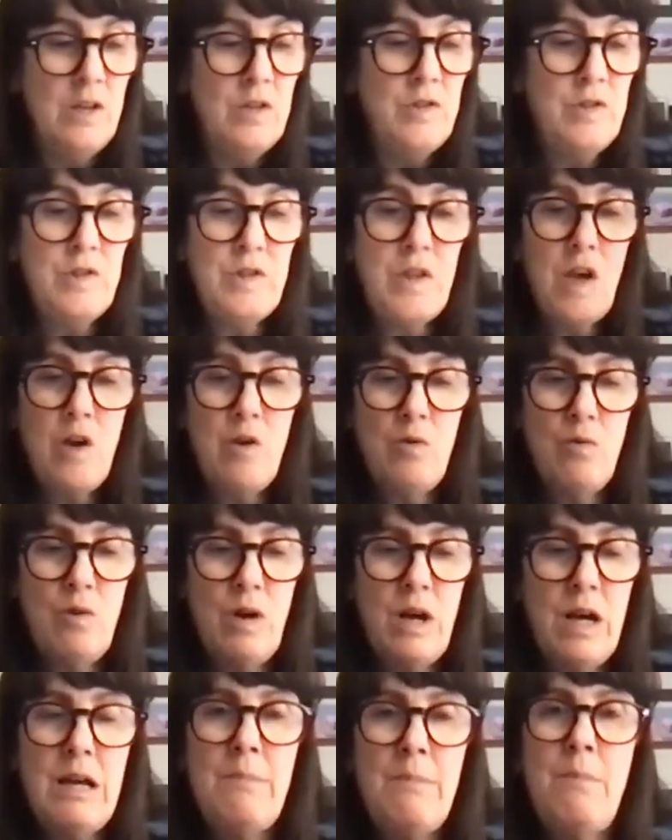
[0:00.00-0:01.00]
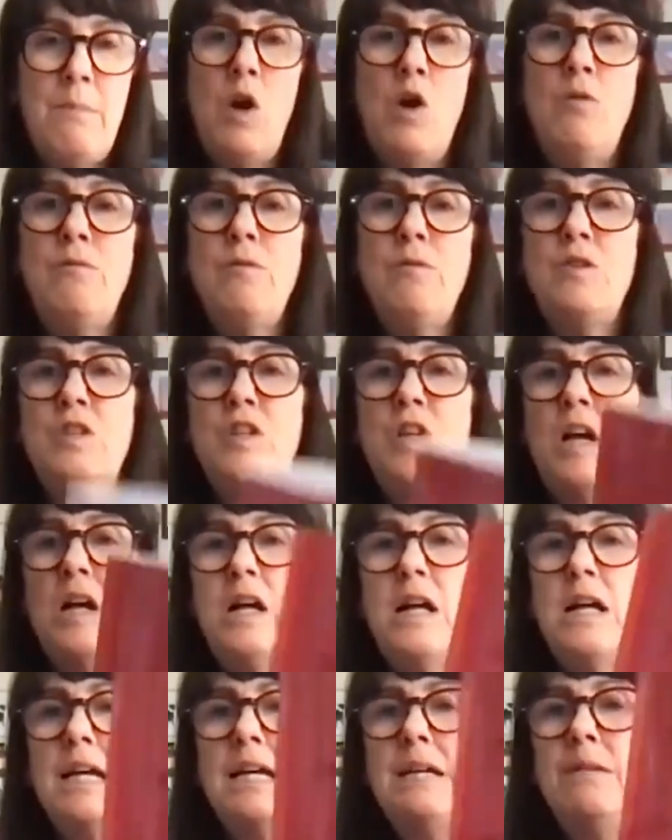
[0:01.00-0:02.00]
So over
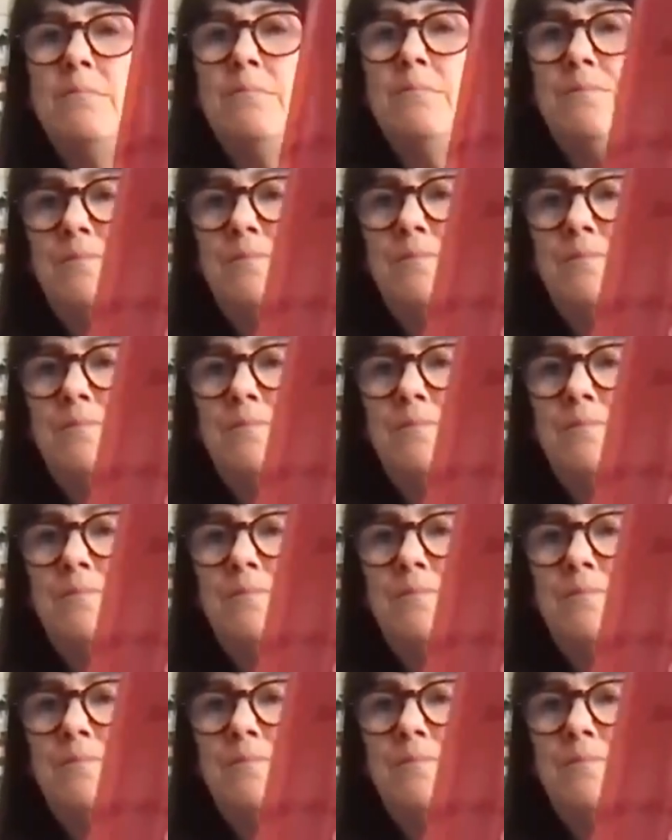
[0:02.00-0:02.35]
time,